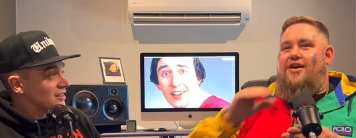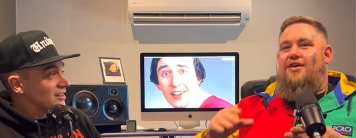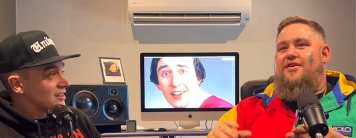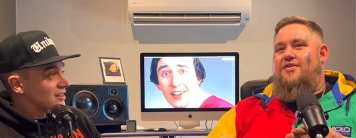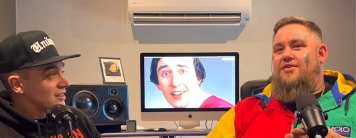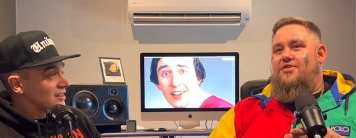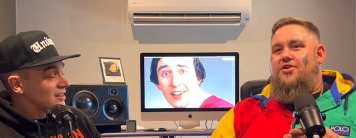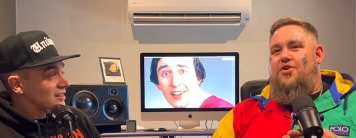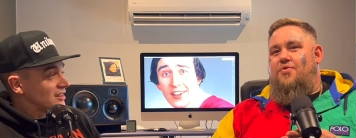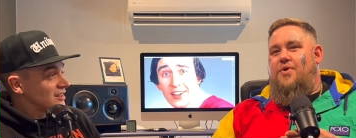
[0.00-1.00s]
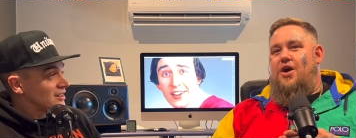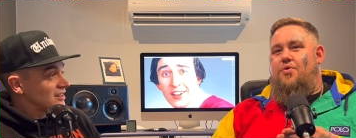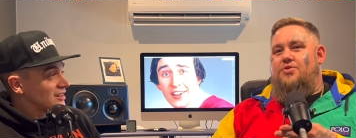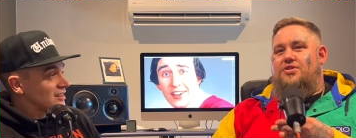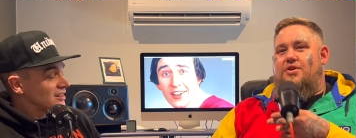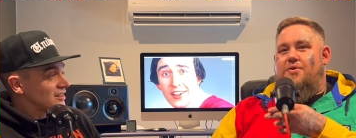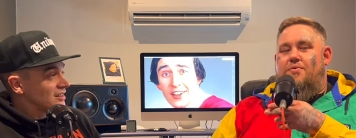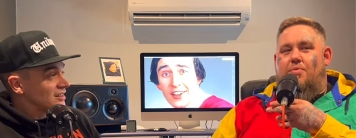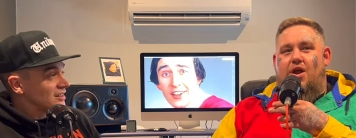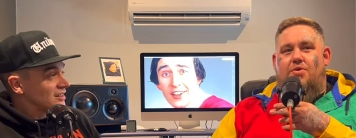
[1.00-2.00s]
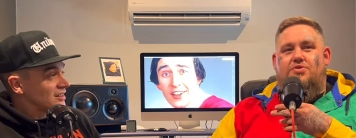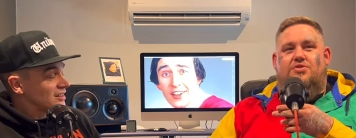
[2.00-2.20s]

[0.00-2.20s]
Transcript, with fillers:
Speaker 1: Like, you know, when I was when